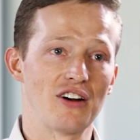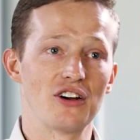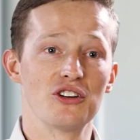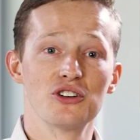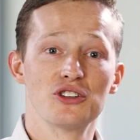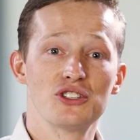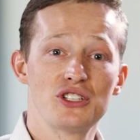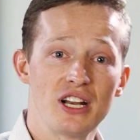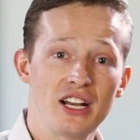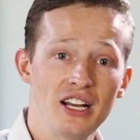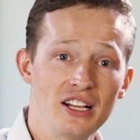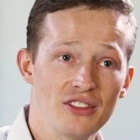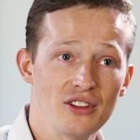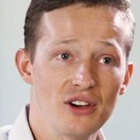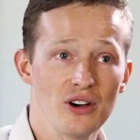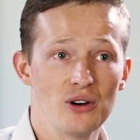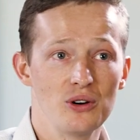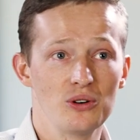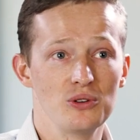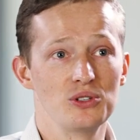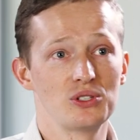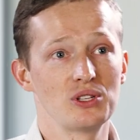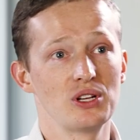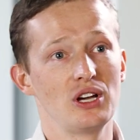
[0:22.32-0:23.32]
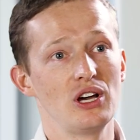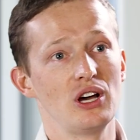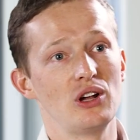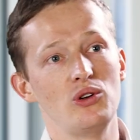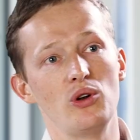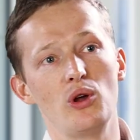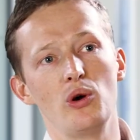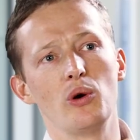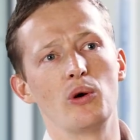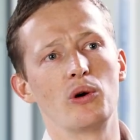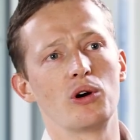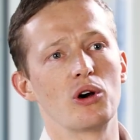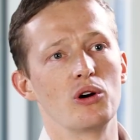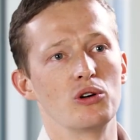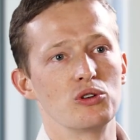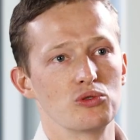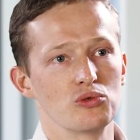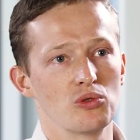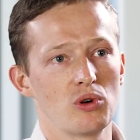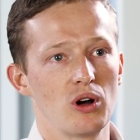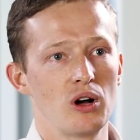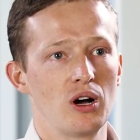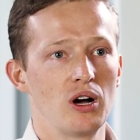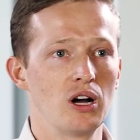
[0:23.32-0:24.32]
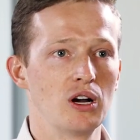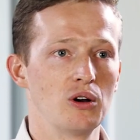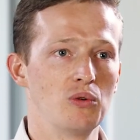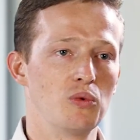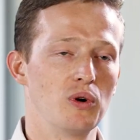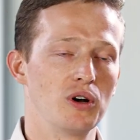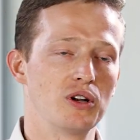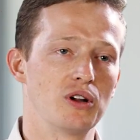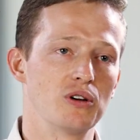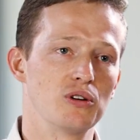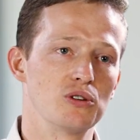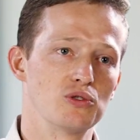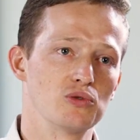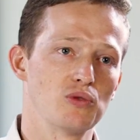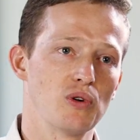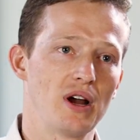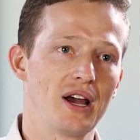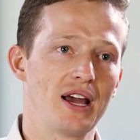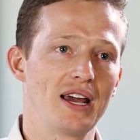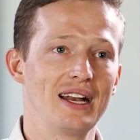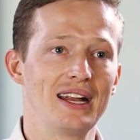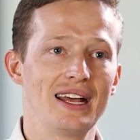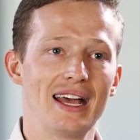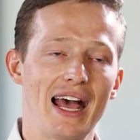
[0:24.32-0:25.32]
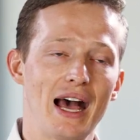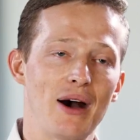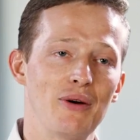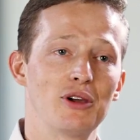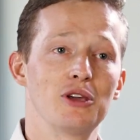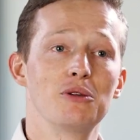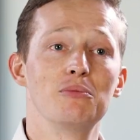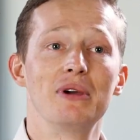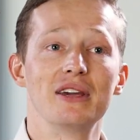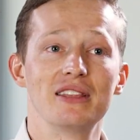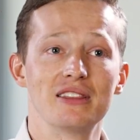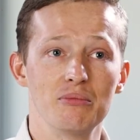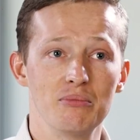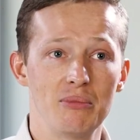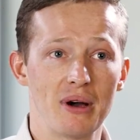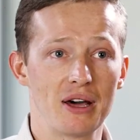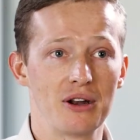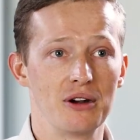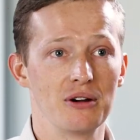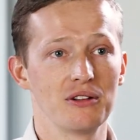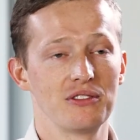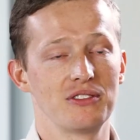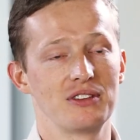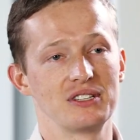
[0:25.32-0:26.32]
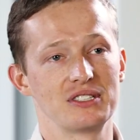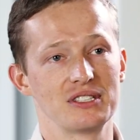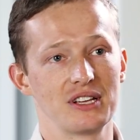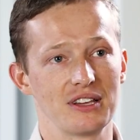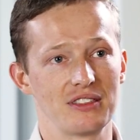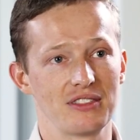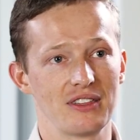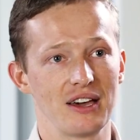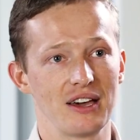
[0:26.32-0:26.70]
of understanding those, knowing what goes wrong, what goes right, how we can make them better, things like